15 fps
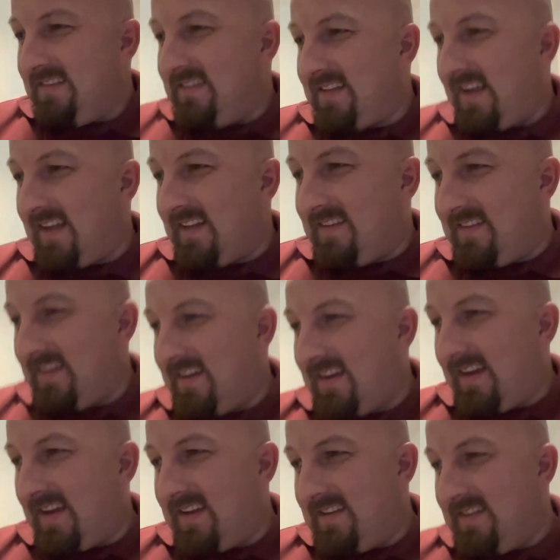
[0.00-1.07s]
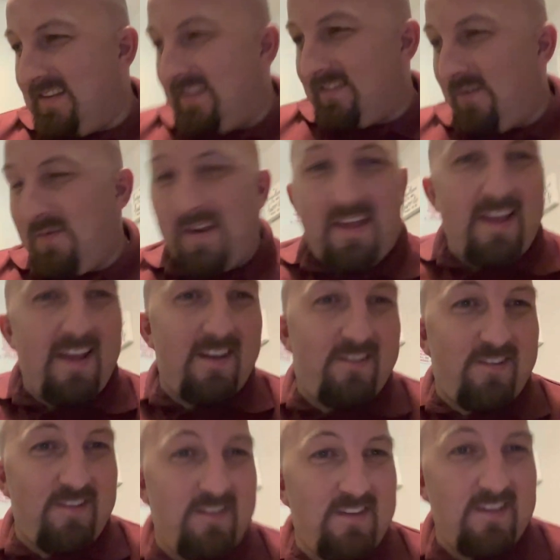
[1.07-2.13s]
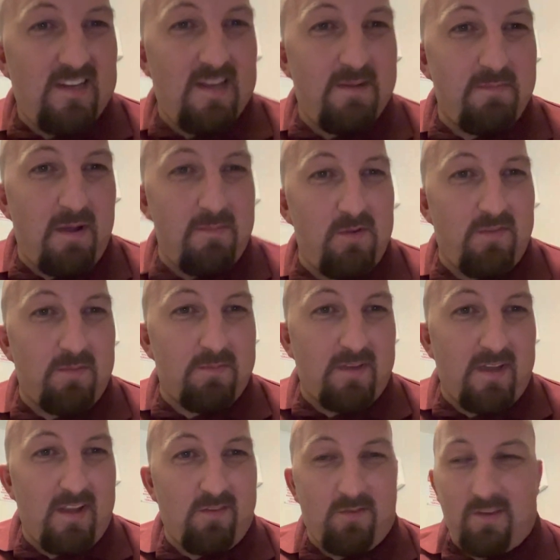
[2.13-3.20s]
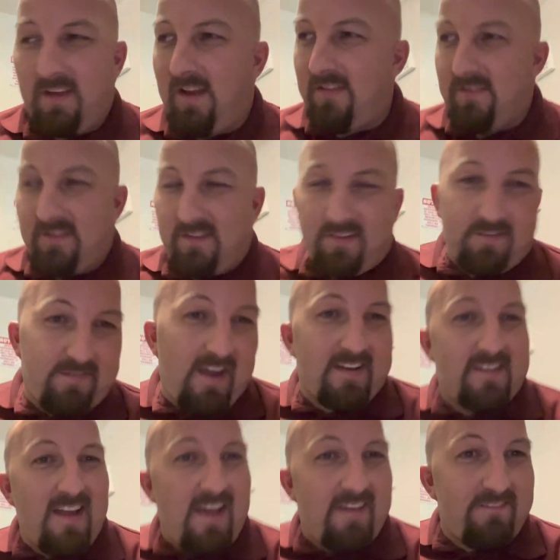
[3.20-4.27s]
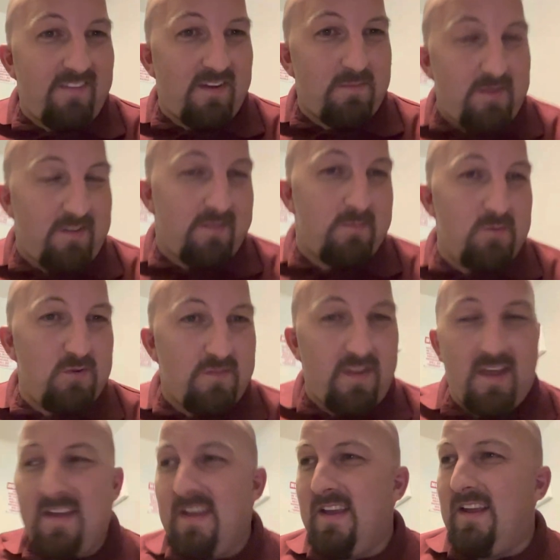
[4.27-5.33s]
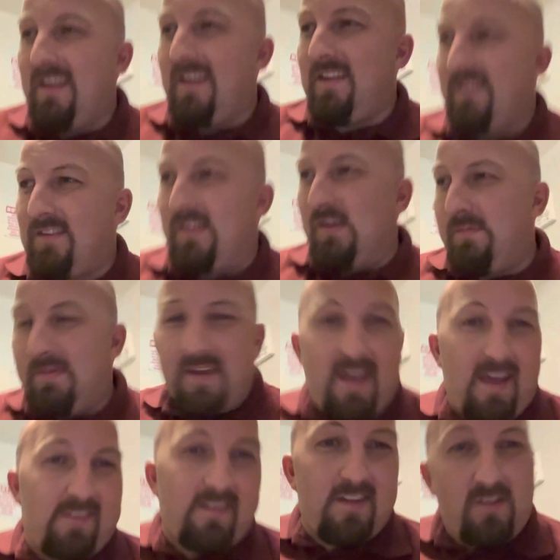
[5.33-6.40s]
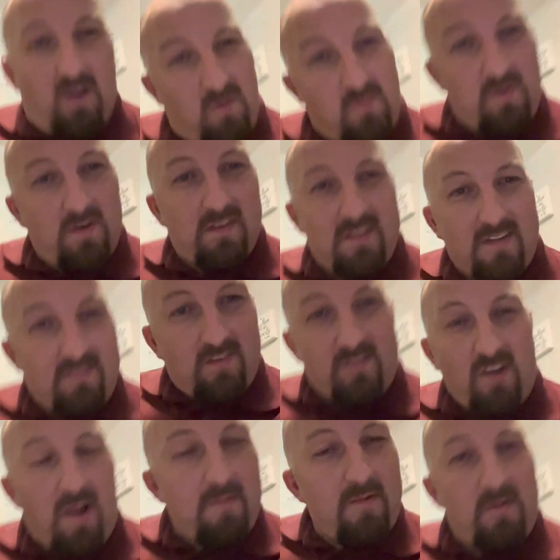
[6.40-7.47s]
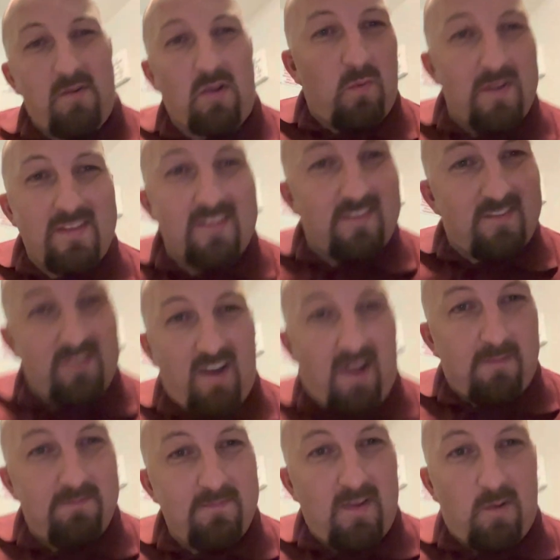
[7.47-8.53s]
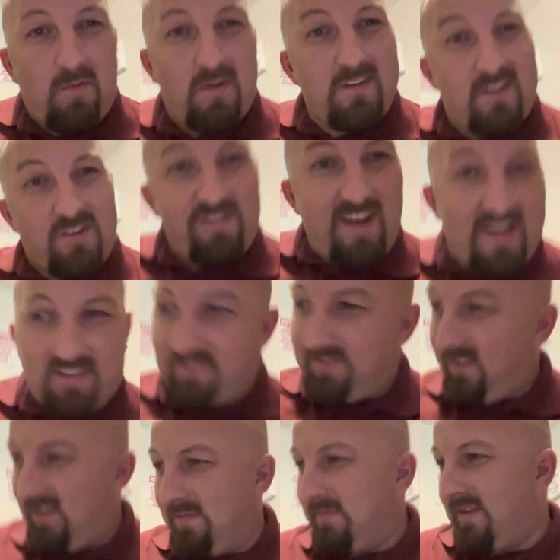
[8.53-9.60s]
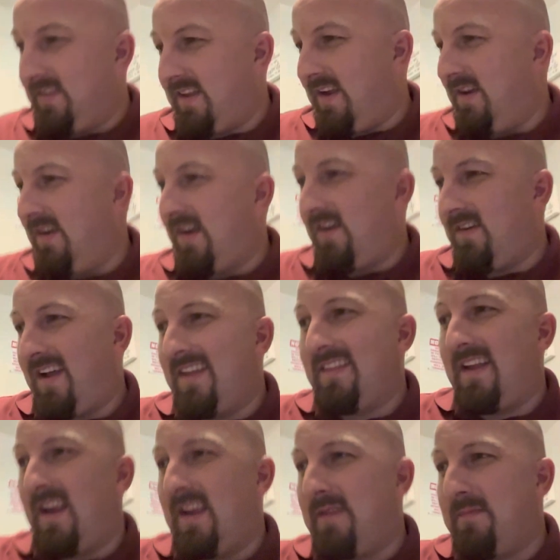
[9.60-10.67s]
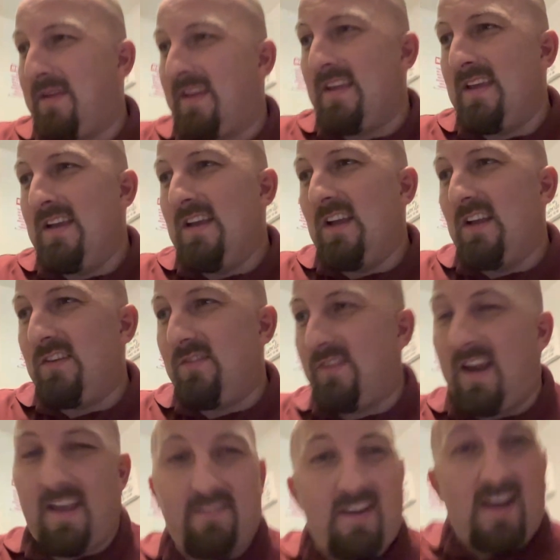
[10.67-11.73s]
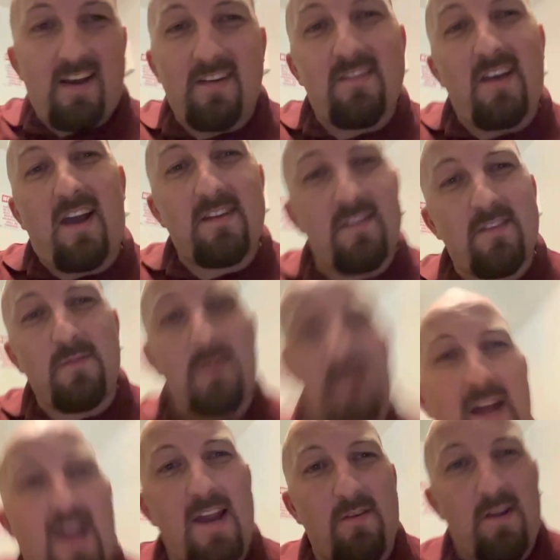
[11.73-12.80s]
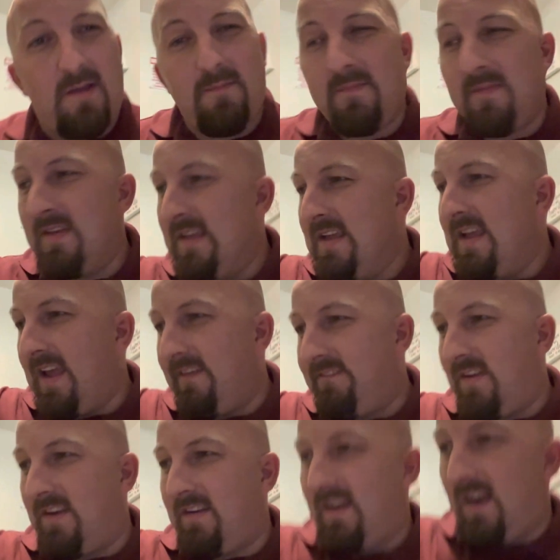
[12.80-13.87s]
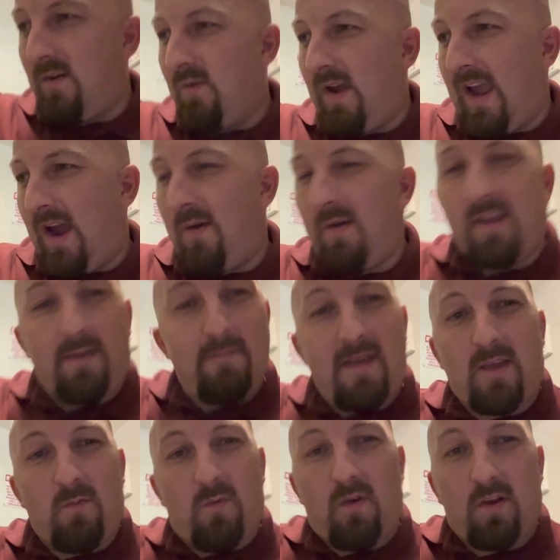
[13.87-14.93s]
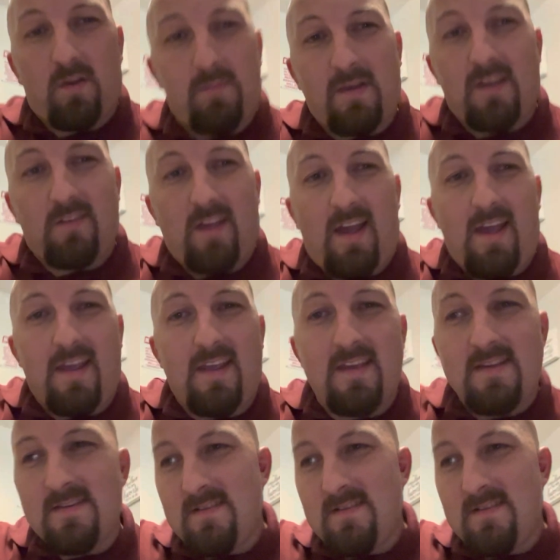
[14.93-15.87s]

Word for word: that uh, is throwing a hitch in my moving plans, really, other than the fact that I haven't found a place to move yet, is UPS. I don't want to leave this job. I don't want to quit this job. I want to transfer, but they are not letting me do that. I've got to talk to someone higher up, figure out how I can make it work because I